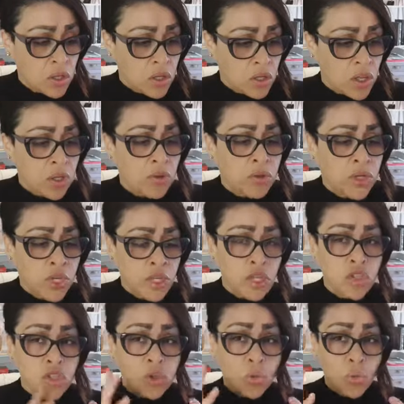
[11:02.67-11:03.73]
that you're needing
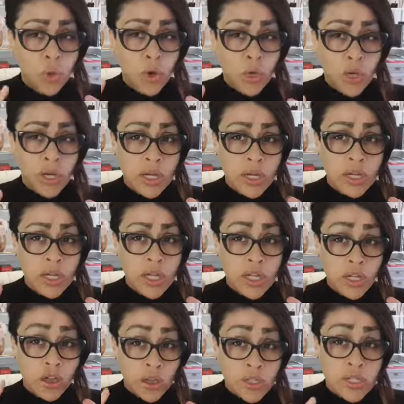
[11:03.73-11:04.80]
to work
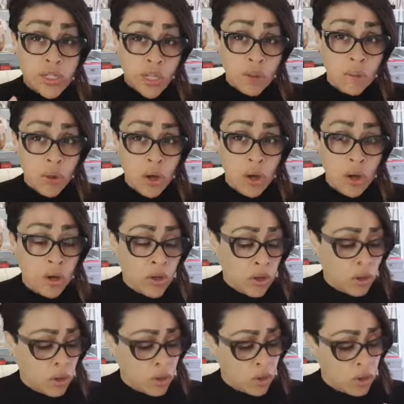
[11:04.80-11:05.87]
and go deeper
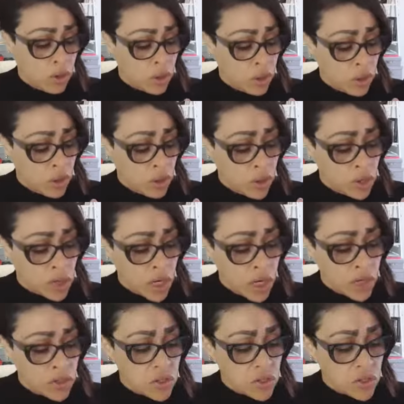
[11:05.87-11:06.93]
on to
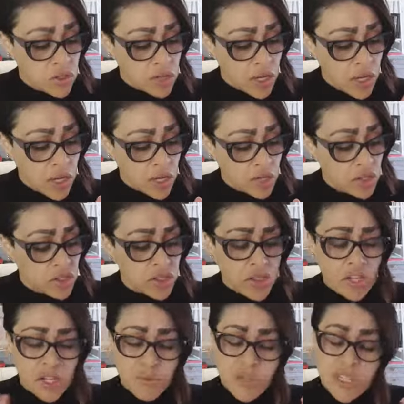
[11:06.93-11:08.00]
understand, because it's
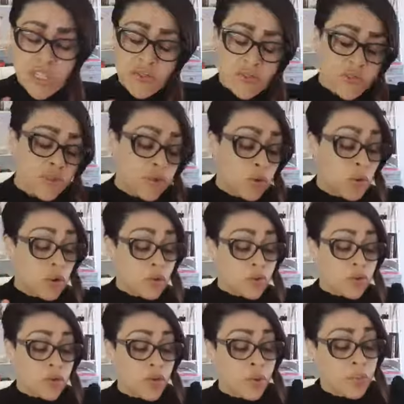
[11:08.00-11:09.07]
going to be different for all of
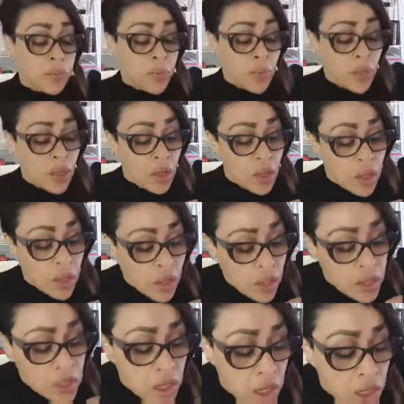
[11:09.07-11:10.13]
you,
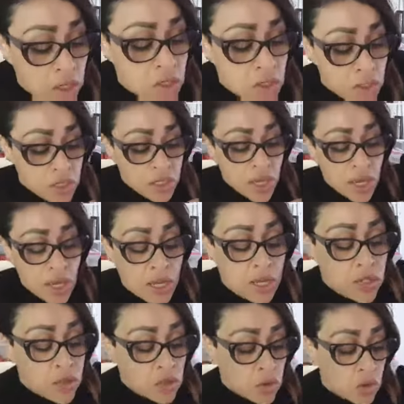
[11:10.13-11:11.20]
to
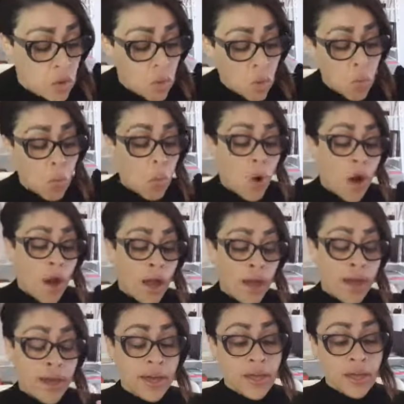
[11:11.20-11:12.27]
understand
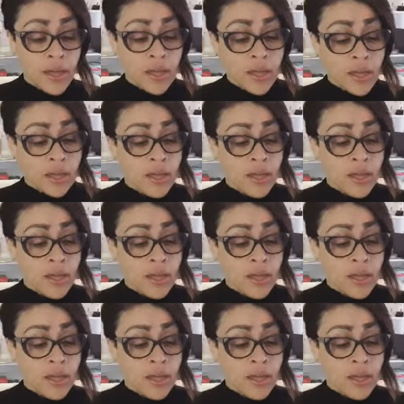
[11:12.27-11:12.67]
why